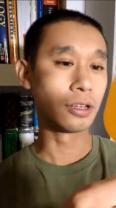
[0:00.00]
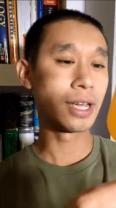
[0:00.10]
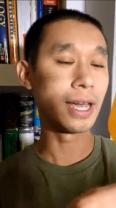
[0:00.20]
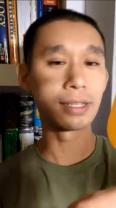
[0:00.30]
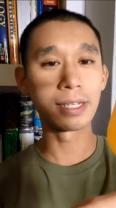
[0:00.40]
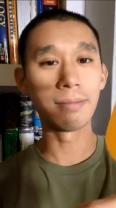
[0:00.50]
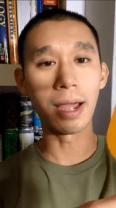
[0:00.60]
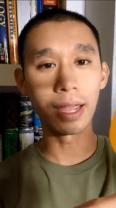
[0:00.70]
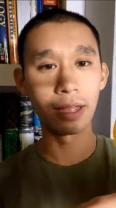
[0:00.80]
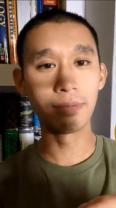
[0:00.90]
You can't see
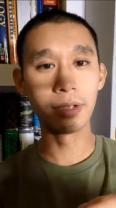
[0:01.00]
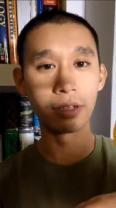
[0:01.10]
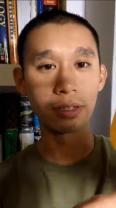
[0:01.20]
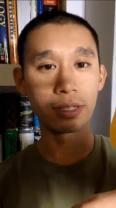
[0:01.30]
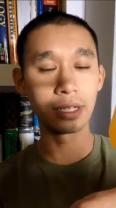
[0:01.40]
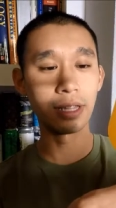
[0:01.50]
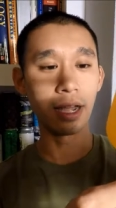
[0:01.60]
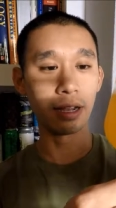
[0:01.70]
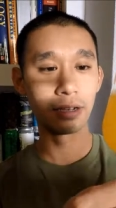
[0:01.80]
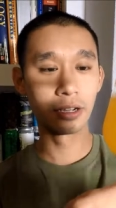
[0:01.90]
my hand, but you can see
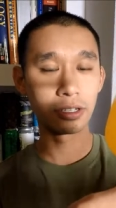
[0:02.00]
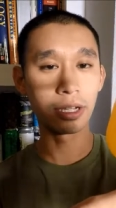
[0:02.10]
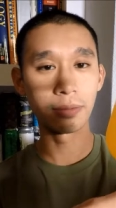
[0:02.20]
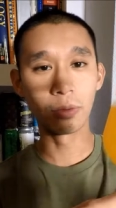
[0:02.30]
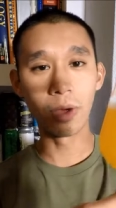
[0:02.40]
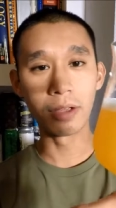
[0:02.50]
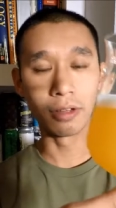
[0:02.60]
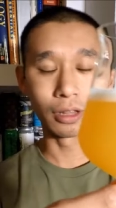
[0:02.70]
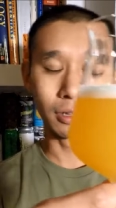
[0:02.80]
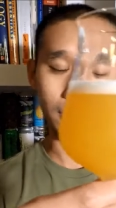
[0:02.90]
that there's something way on the other